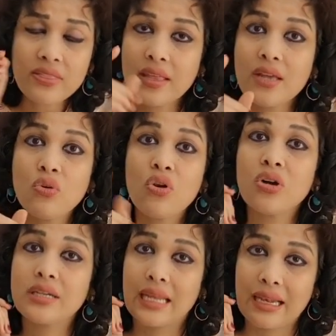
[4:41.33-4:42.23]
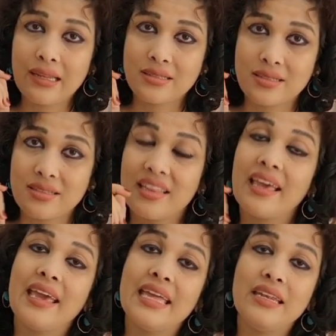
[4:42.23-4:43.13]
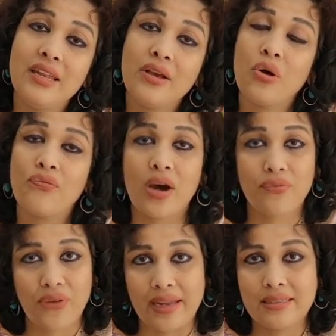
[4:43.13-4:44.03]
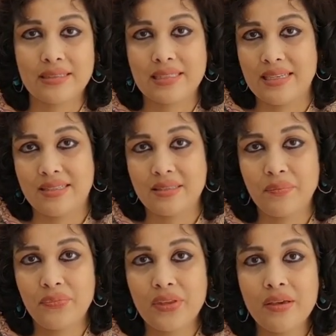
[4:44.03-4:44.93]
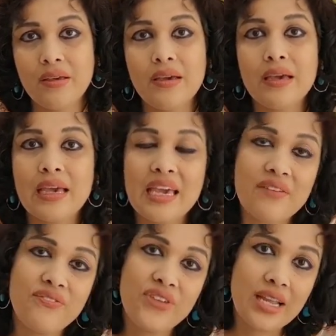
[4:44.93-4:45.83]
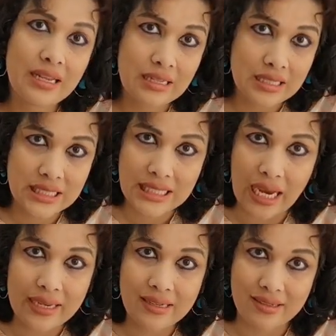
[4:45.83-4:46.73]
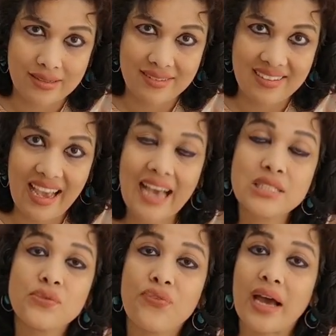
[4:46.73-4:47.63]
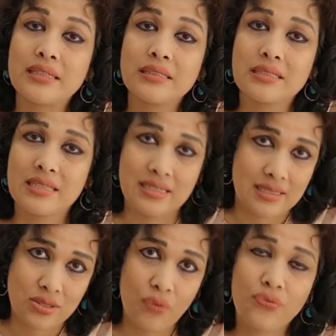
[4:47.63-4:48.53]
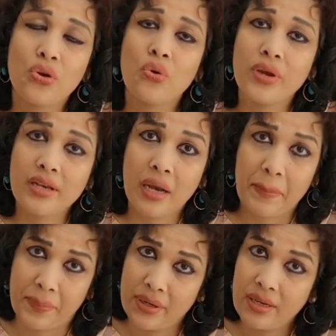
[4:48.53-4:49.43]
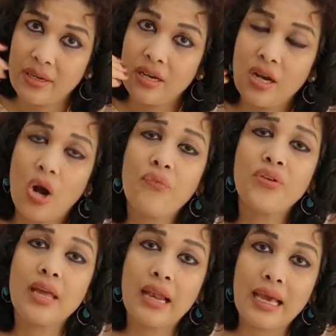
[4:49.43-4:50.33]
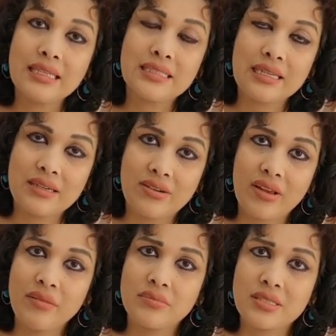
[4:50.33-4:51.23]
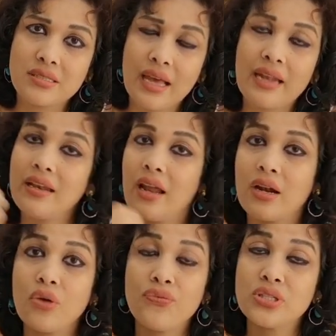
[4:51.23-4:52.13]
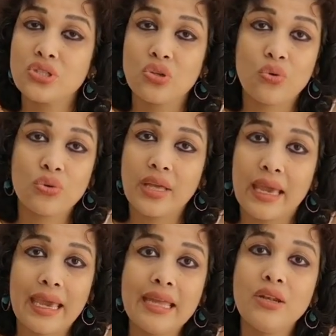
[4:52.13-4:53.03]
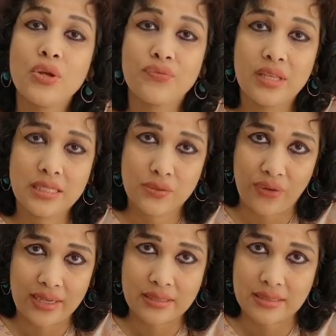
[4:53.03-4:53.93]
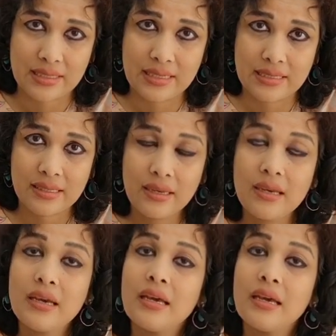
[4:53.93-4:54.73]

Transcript: And they do not tell us the ending of our fantasies. Every little child has fantasies of growing up, of realizing dreams, and none of us know the end of these fantasies.